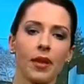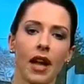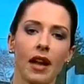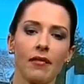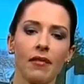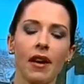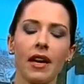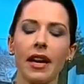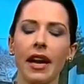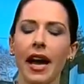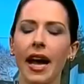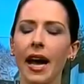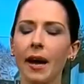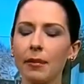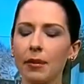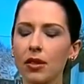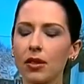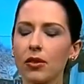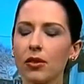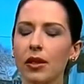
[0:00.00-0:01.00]
I find it
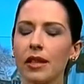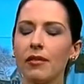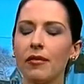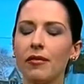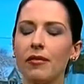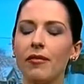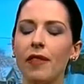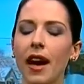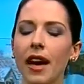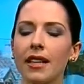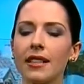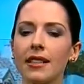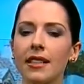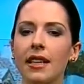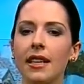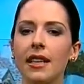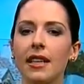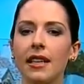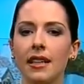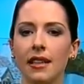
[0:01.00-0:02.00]
absolutely
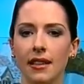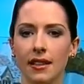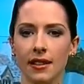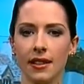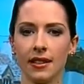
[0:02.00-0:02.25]
fascinating